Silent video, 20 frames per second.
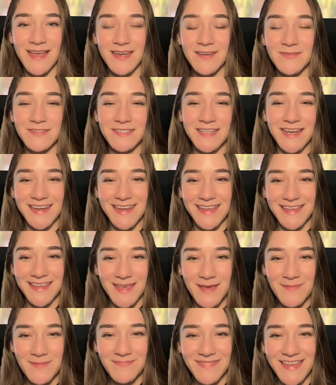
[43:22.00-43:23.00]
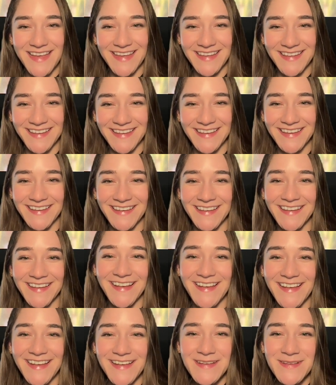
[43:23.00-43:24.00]
Someone asked, what is Hello the
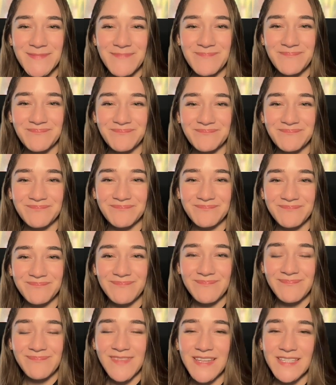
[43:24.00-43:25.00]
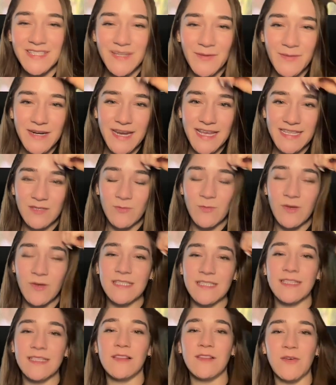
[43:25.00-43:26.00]
House? Hello the House
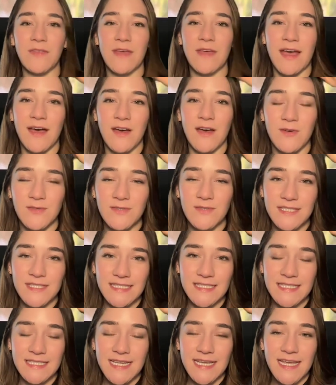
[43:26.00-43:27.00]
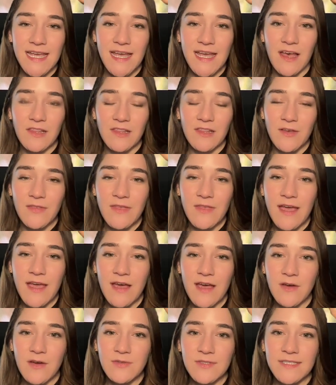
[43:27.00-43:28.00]
is a phrase that
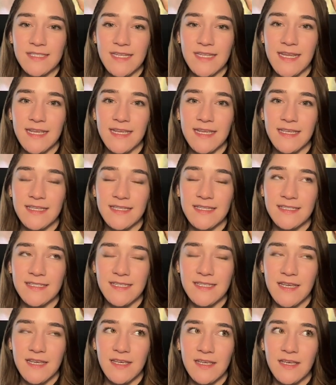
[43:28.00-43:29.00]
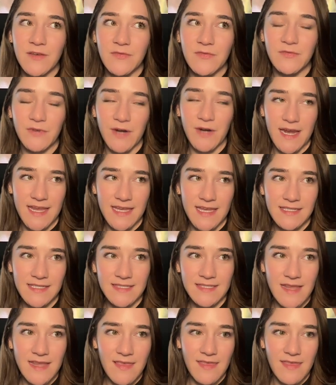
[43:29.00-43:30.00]
at the end of Written in My
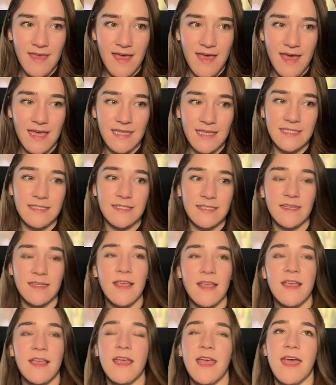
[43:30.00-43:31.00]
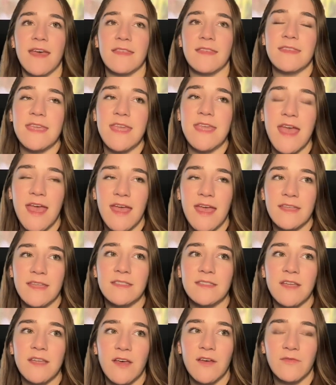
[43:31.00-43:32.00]
Own Heart's Blood, which is the
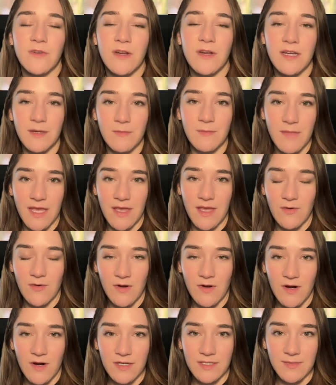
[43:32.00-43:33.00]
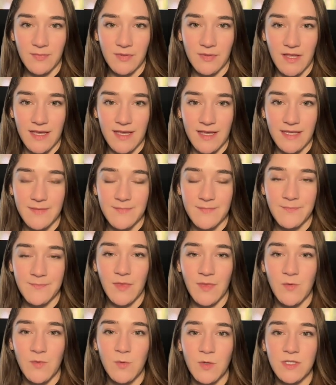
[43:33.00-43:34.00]
book that most of the
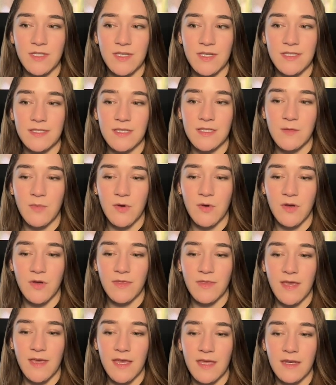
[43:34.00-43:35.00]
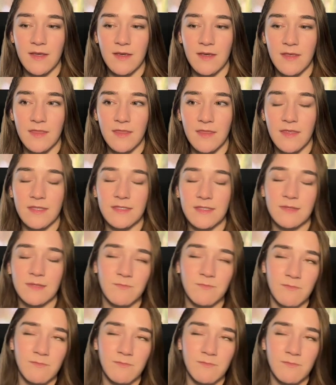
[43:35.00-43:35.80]
second half of season 7 was based on,